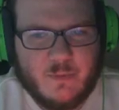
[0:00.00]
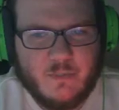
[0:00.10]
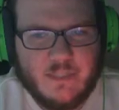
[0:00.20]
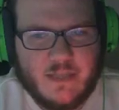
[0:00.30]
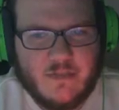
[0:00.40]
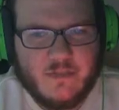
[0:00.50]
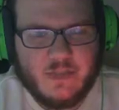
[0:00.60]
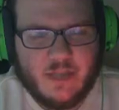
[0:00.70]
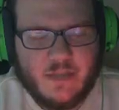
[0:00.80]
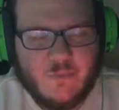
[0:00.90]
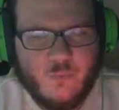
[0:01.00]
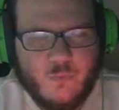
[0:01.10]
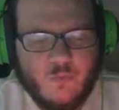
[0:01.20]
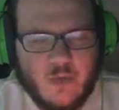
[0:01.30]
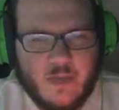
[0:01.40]
say they're just like
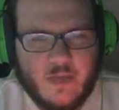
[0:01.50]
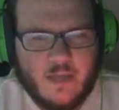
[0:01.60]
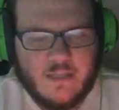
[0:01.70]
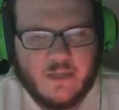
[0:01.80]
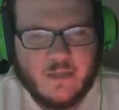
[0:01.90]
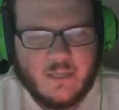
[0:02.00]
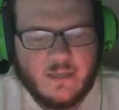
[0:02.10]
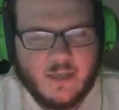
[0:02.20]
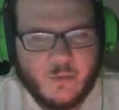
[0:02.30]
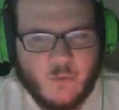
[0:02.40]
like I guess undead like